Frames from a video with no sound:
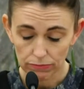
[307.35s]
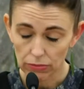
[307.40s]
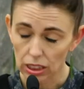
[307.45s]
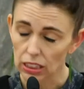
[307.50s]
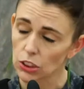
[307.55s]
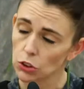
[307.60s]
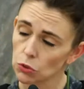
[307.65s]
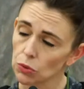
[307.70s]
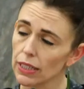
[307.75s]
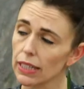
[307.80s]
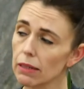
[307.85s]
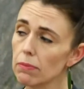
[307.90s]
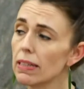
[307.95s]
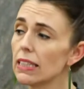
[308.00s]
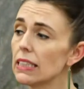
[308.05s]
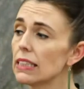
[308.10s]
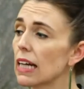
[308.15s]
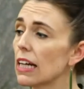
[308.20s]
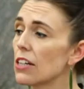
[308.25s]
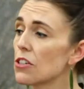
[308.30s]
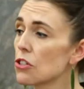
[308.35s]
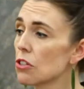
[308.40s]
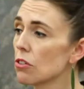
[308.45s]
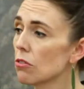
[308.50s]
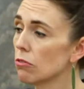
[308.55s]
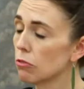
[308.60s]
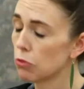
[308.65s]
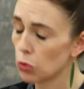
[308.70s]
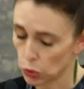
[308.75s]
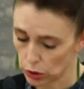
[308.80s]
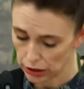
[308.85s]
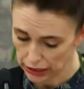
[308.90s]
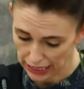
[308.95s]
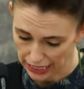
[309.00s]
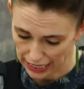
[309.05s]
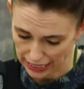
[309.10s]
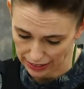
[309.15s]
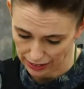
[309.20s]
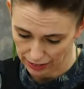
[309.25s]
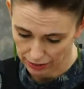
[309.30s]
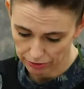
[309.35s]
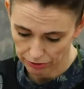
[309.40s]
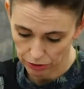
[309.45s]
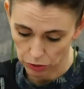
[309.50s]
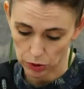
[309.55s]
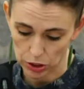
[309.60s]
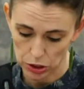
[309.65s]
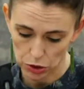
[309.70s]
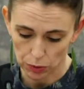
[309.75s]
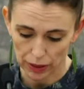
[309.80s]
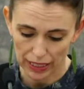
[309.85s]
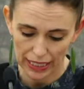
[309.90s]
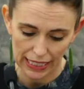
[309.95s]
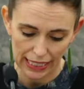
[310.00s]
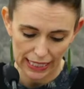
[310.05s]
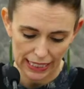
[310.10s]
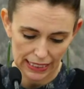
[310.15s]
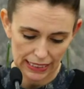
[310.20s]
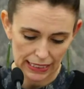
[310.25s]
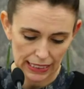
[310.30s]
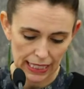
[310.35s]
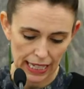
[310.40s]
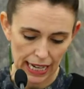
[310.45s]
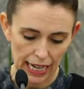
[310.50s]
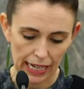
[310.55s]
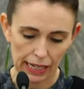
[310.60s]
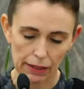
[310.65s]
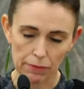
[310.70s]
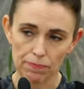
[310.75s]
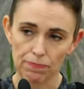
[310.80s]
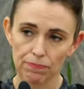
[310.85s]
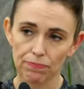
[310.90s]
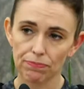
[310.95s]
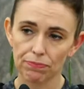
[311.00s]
But it's recommendation 14 for which we are here today.